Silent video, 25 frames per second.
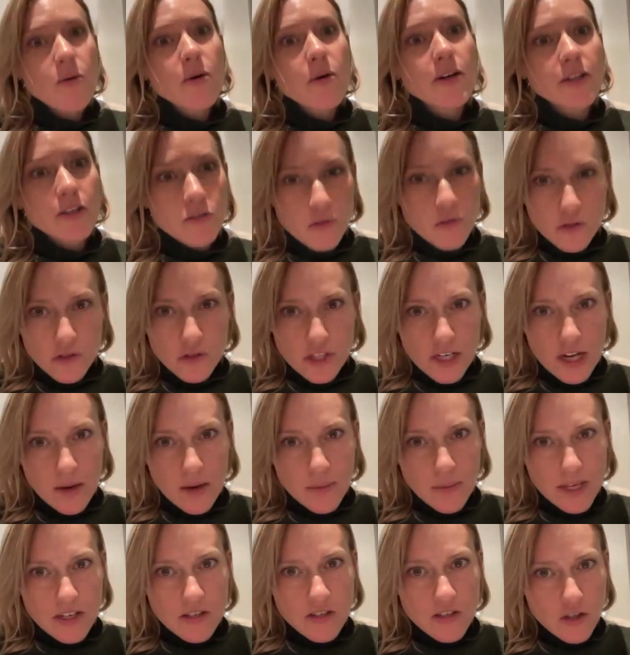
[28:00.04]
know our users now
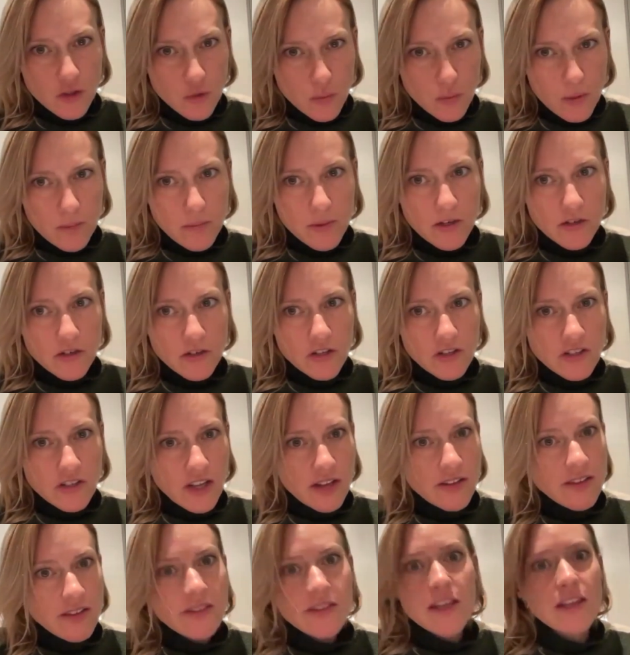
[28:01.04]
because this one person
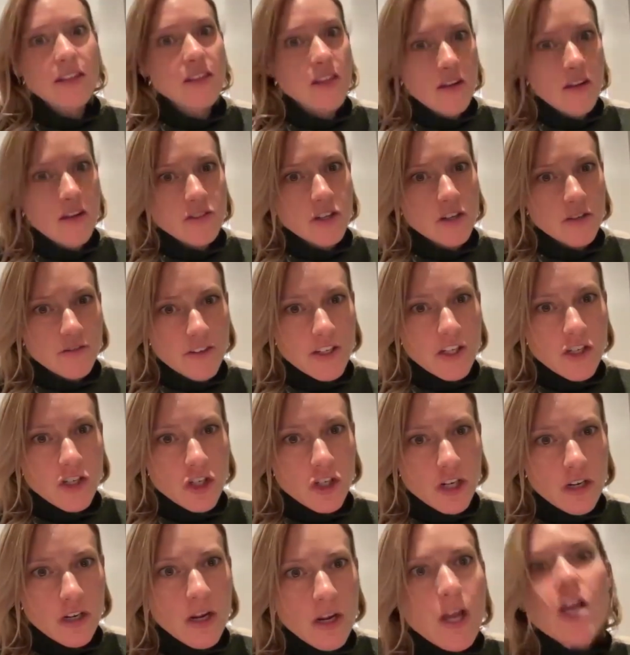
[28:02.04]
said that they loved our
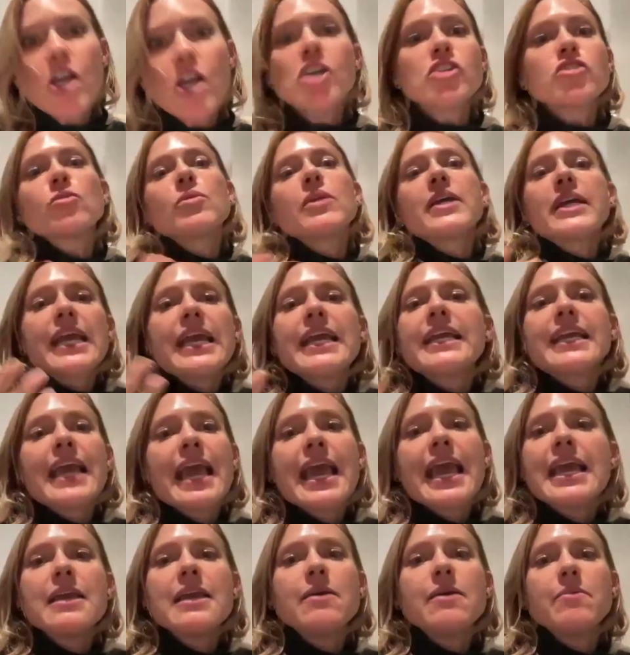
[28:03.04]
feature. So like it
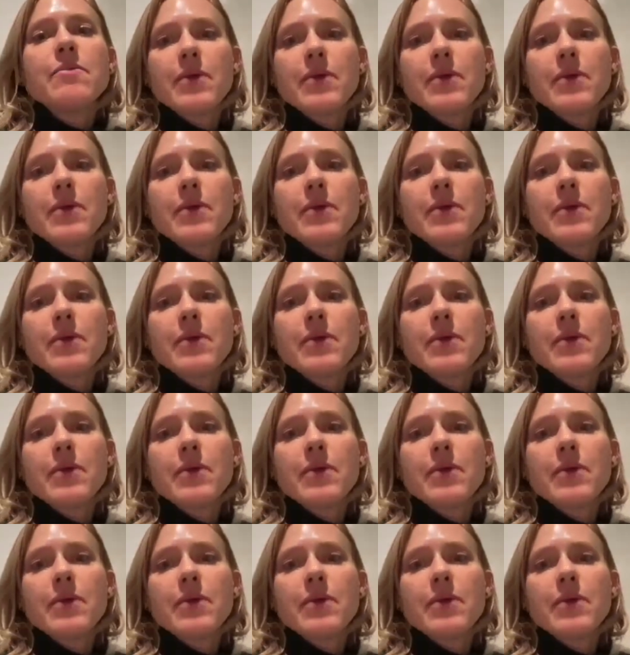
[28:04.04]
came